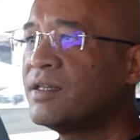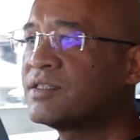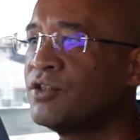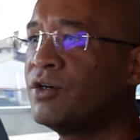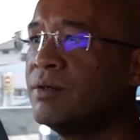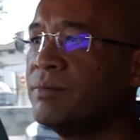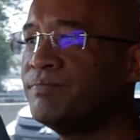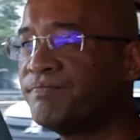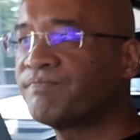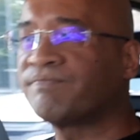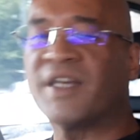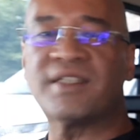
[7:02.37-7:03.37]
So
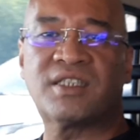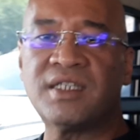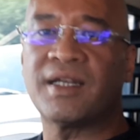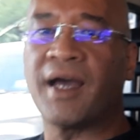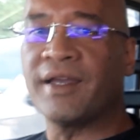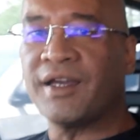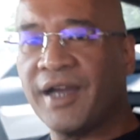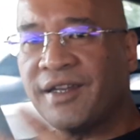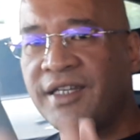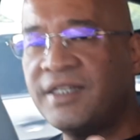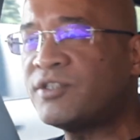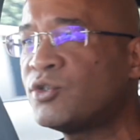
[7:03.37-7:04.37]
that's it. I, I
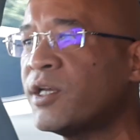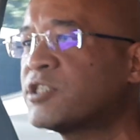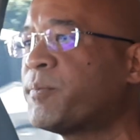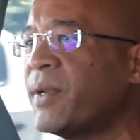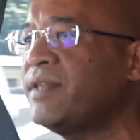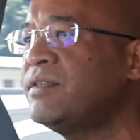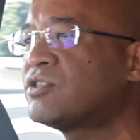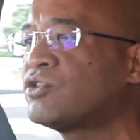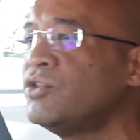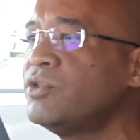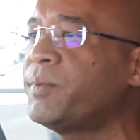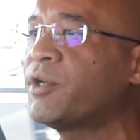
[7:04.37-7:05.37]
needed to explain this to you,